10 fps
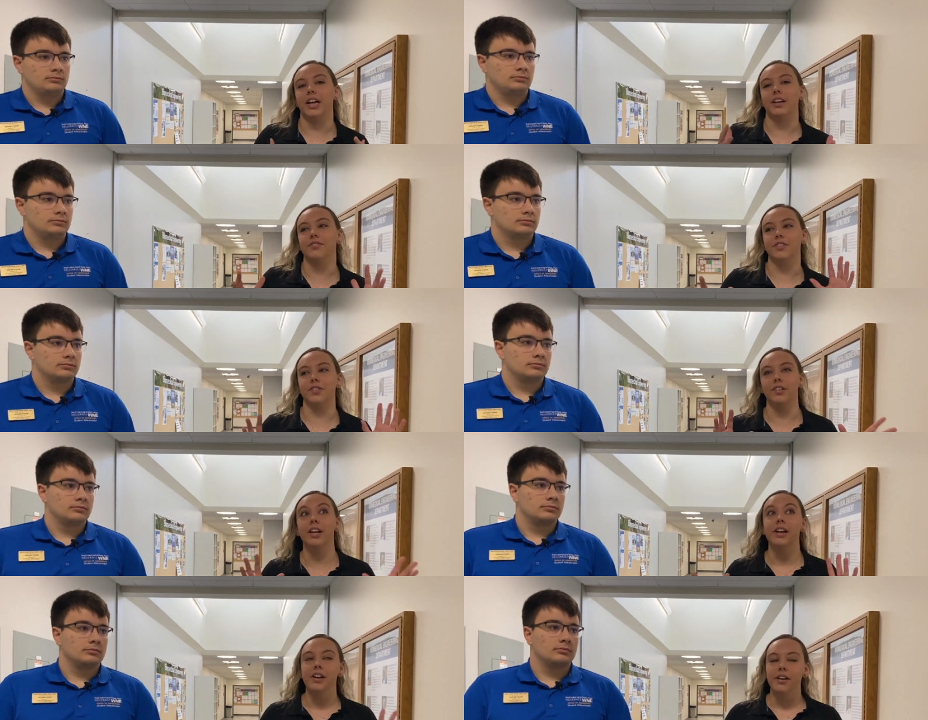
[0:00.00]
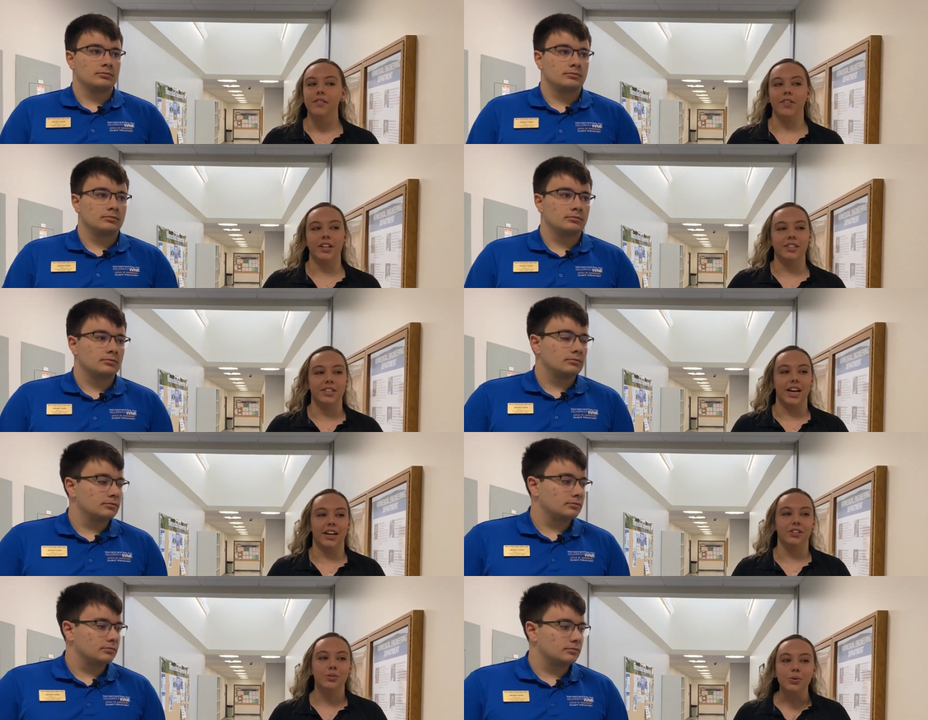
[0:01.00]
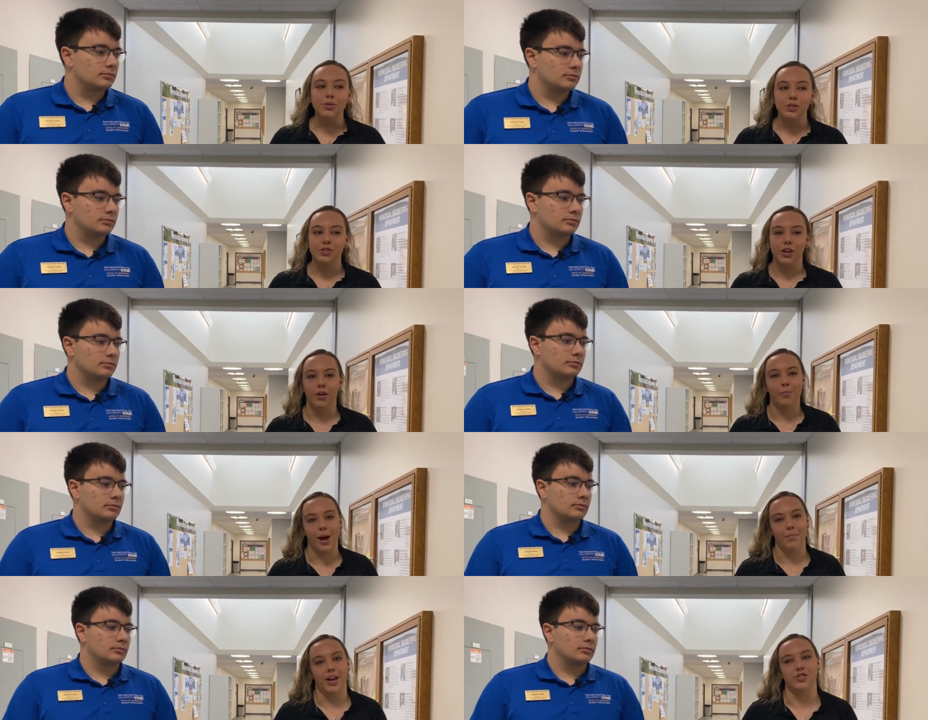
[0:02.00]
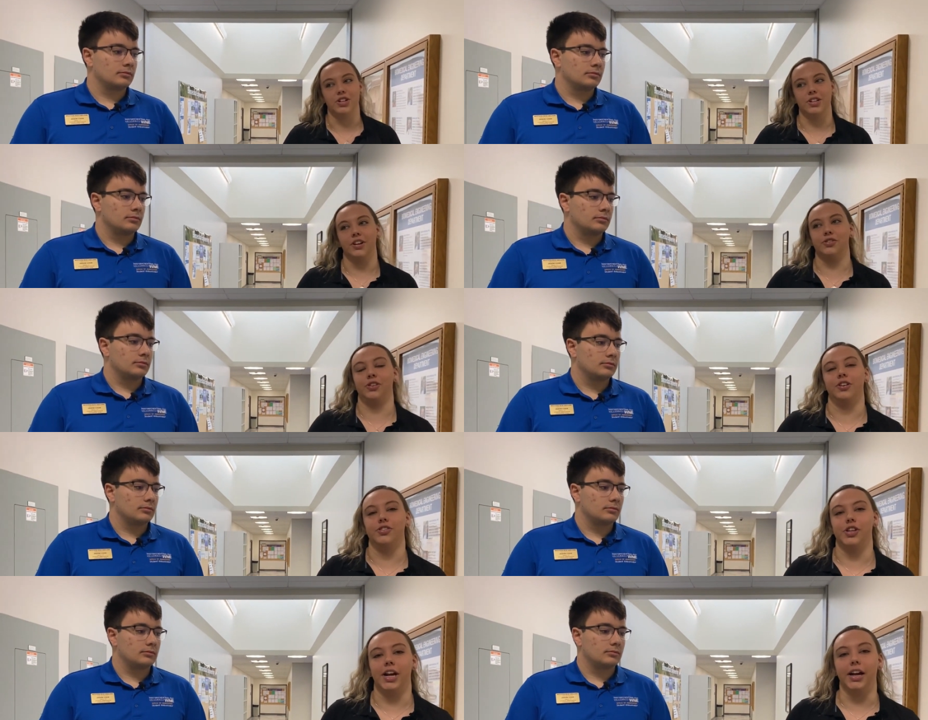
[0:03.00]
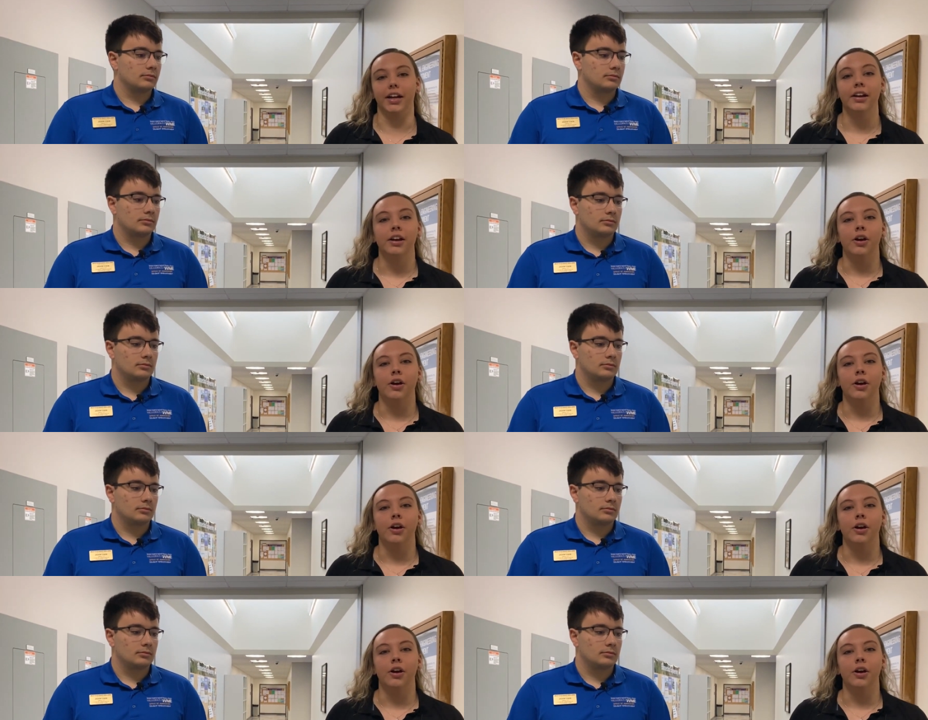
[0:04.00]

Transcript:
Speaker 1: lot of different Fancy Tech and Tools to show my major, industrial engineering.